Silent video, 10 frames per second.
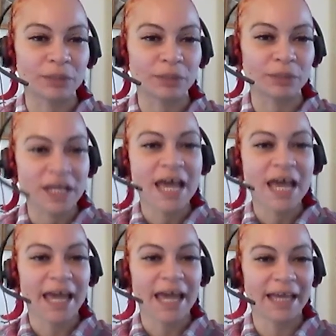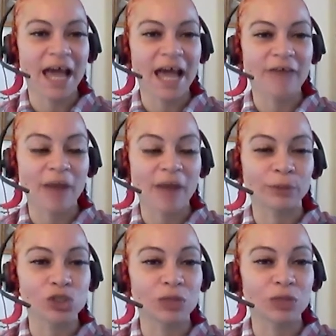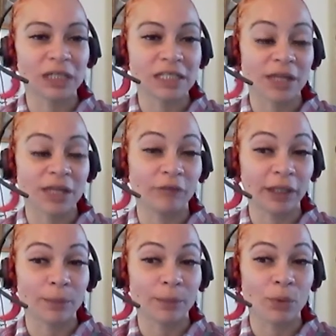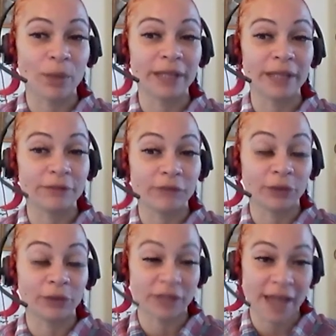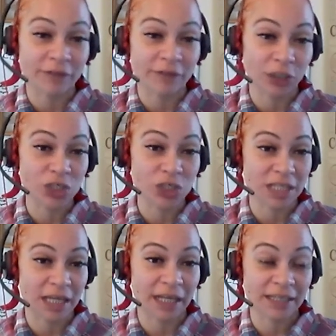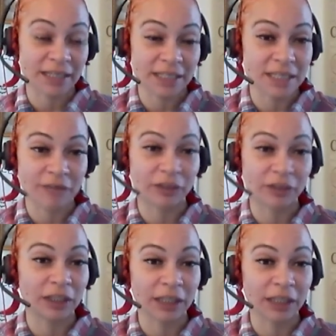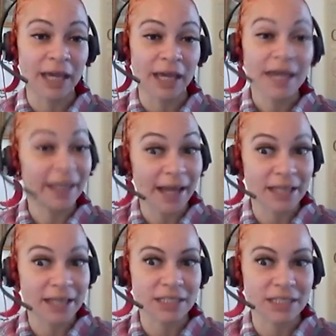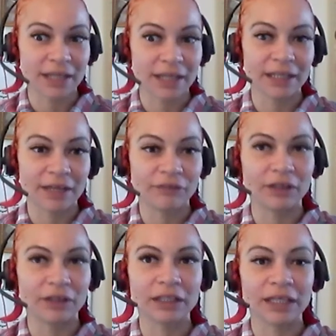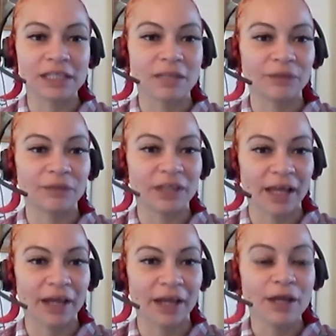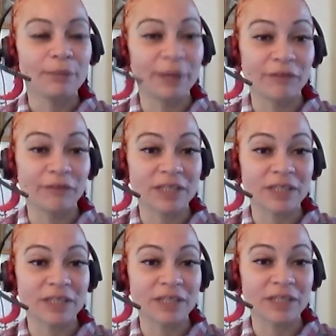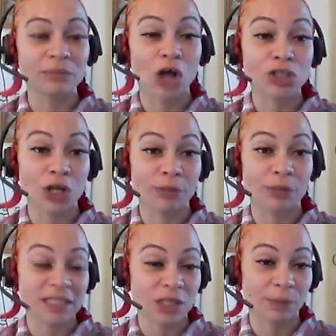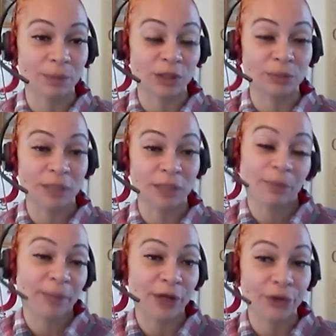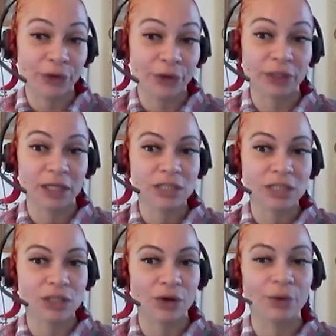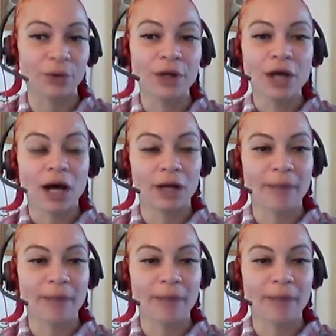themselves, and to have opportunities that are available in the field that they have an interest in, I think is definitely an asset and definitely something that benefits them long term because it's helping them get prepared early. So I